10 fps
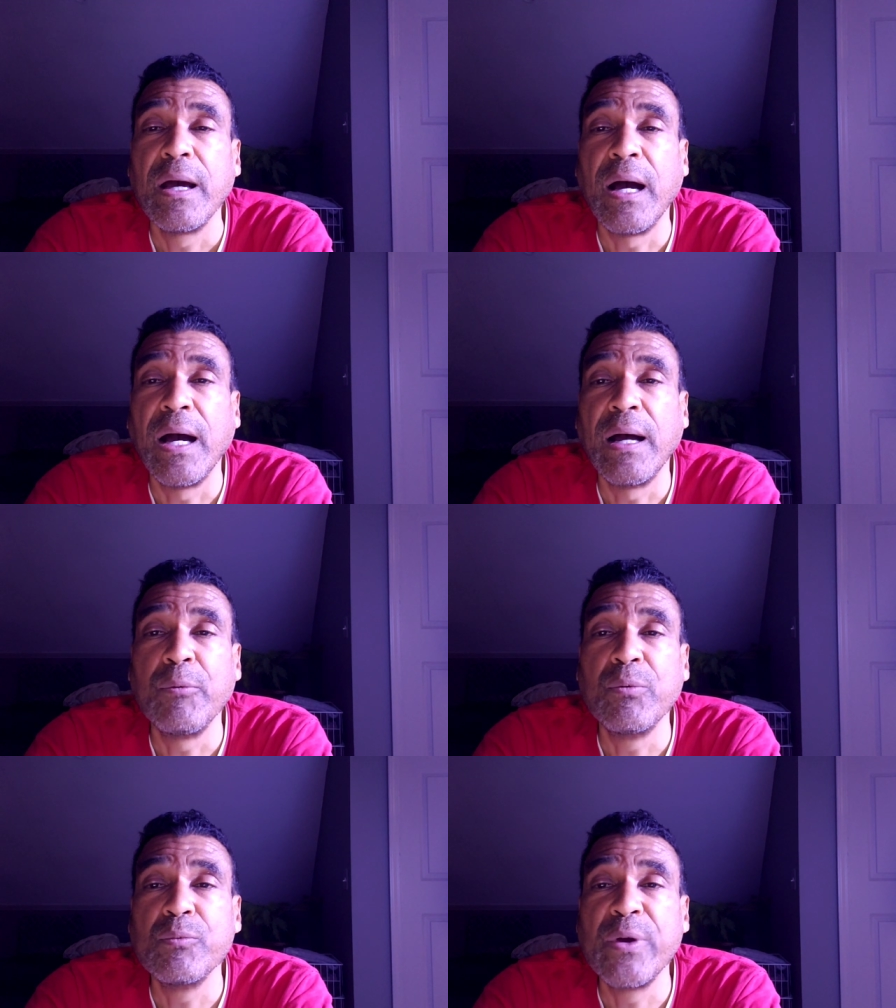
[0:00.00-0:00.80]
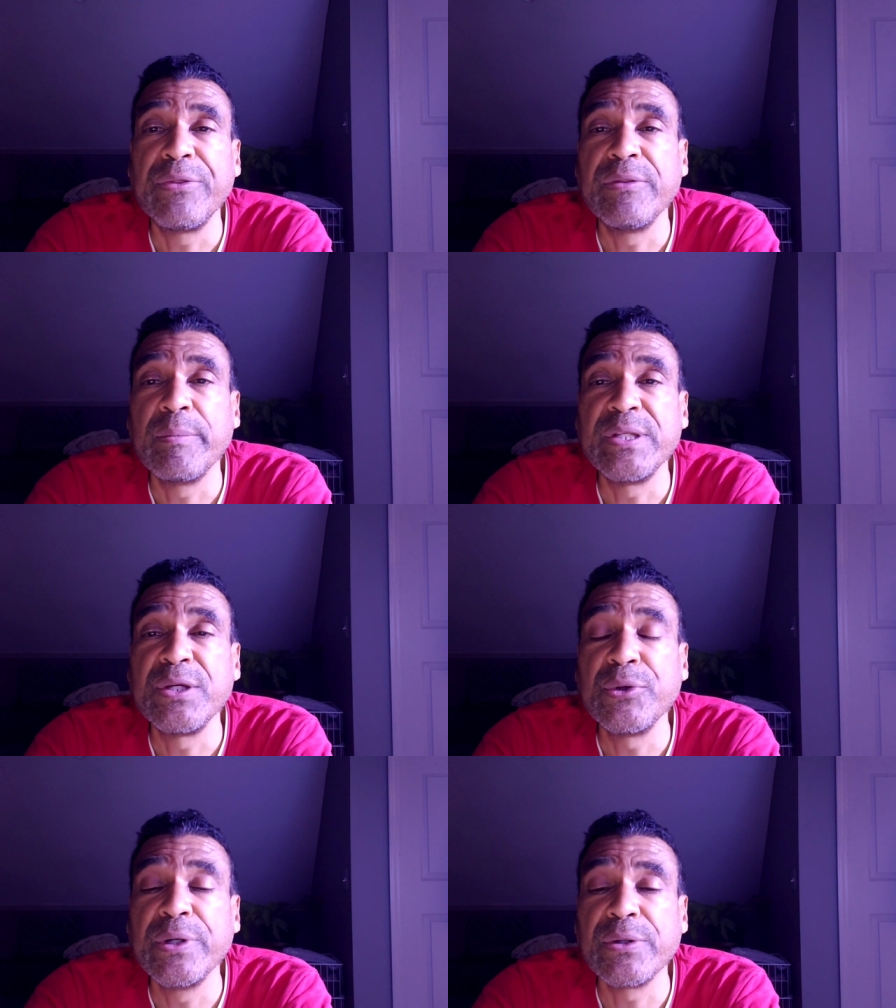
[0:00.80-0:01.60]
Uh, within the
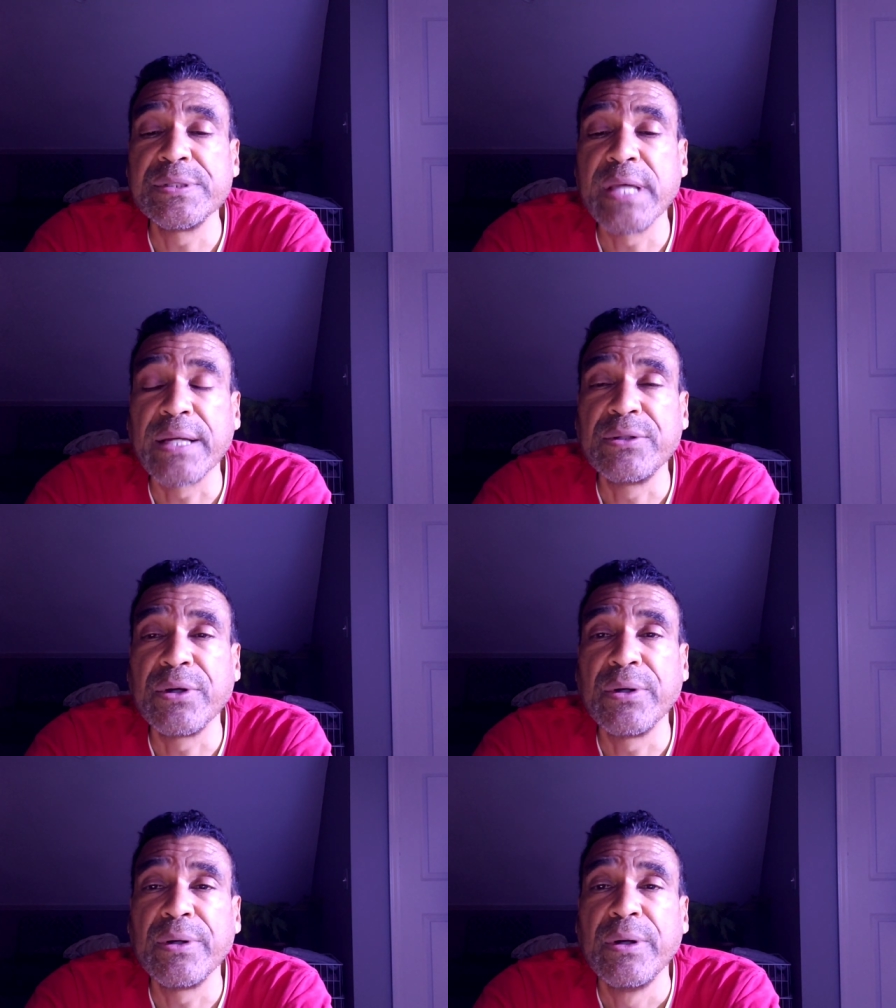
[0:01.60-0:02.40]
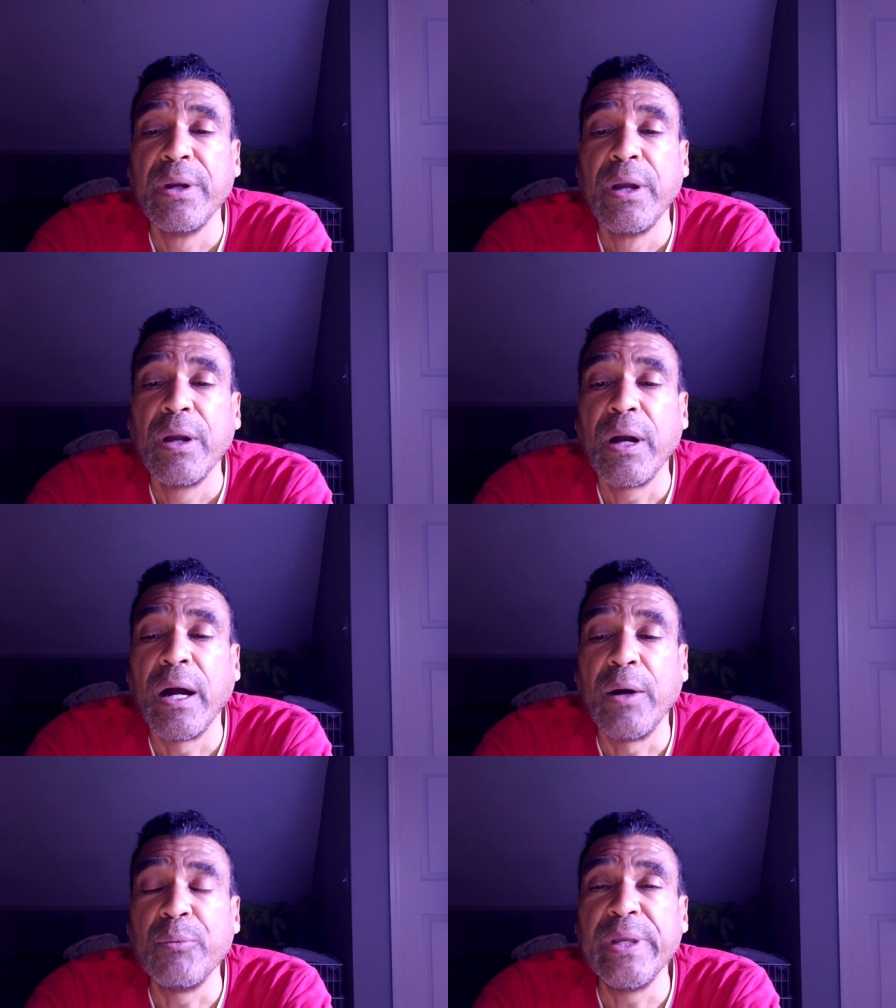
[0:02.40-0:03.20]
material sector,
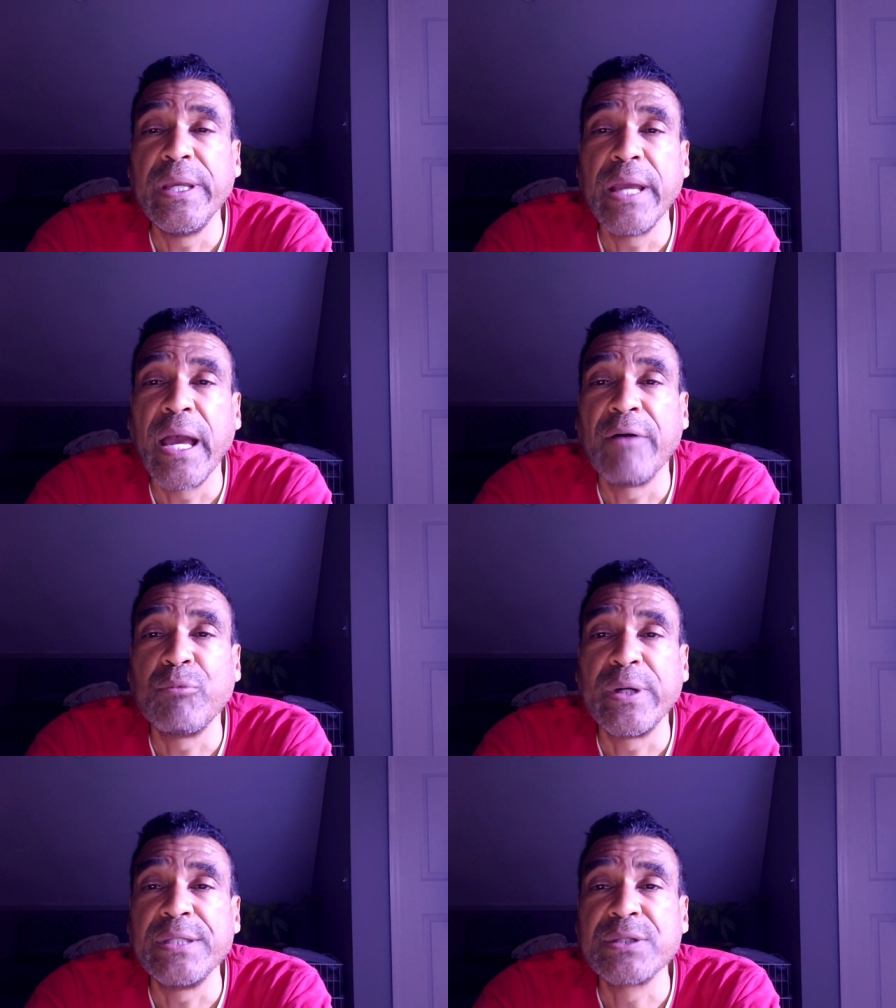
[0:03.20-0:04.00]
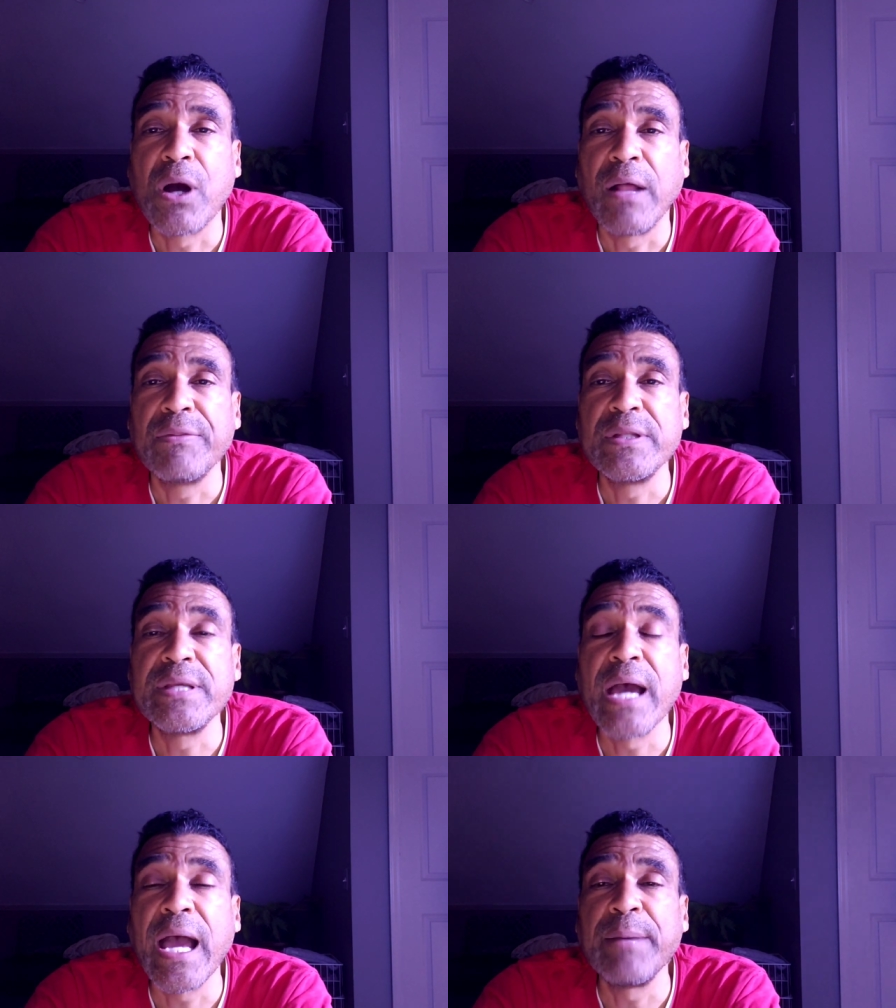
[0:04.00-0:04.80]
uh, we have what is called the
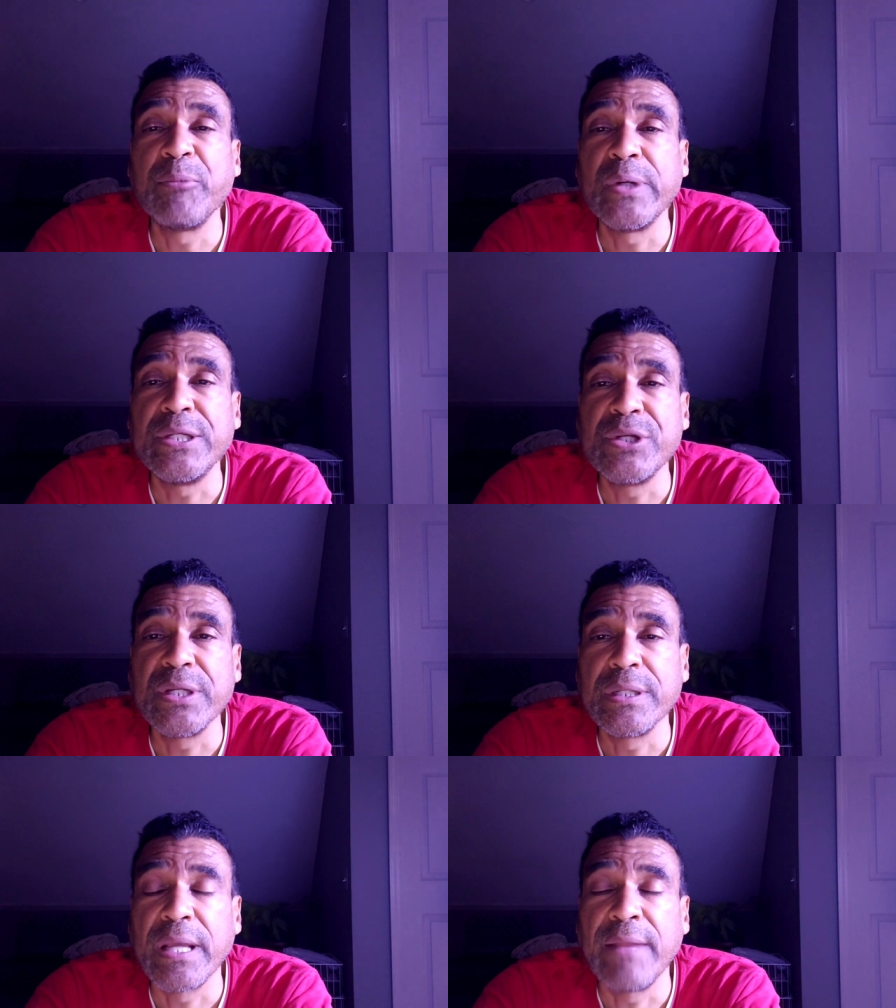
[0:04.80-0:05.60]
time region.